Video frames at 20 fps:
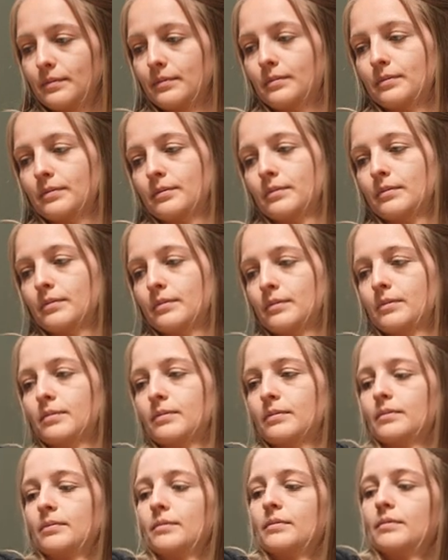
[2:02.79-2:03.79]

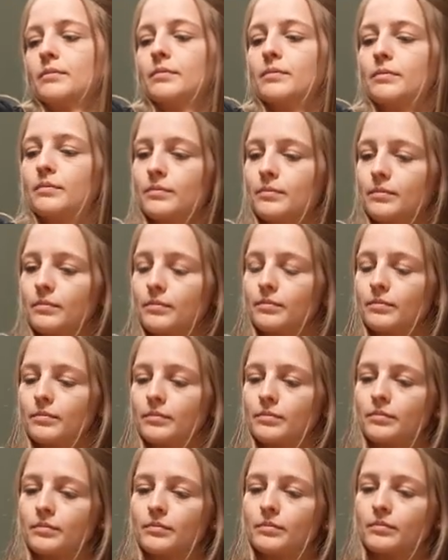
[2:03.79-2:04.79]

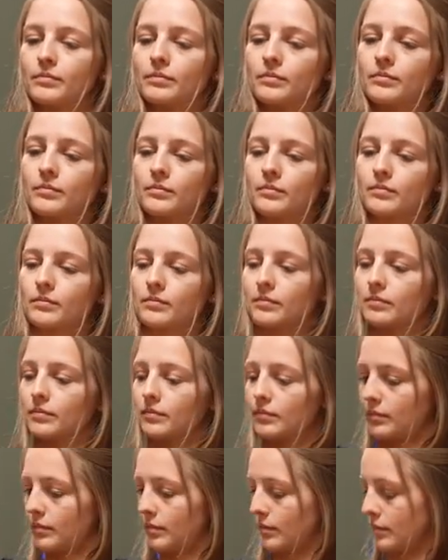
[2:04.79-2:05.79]

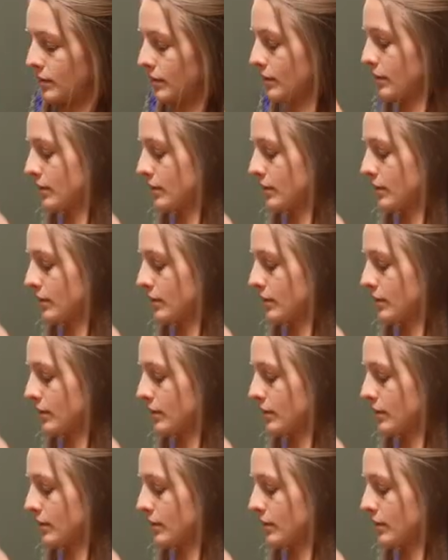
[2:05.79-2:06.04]
Nothing is said.